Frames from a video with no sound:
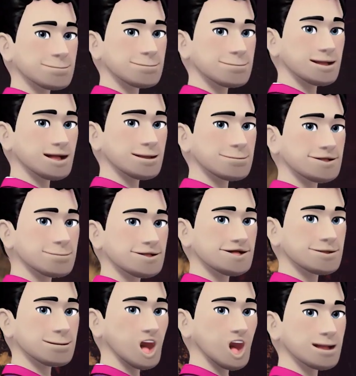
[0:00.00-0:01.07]
Taco
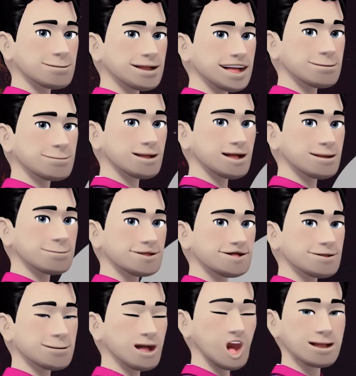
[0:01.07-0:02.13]
Bell breakfast
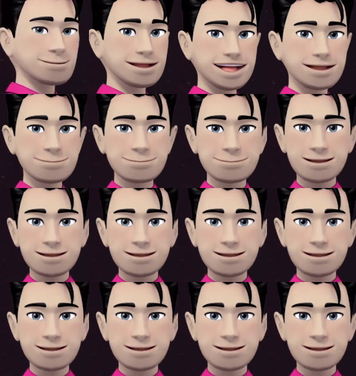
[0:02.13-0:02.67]
advertisements.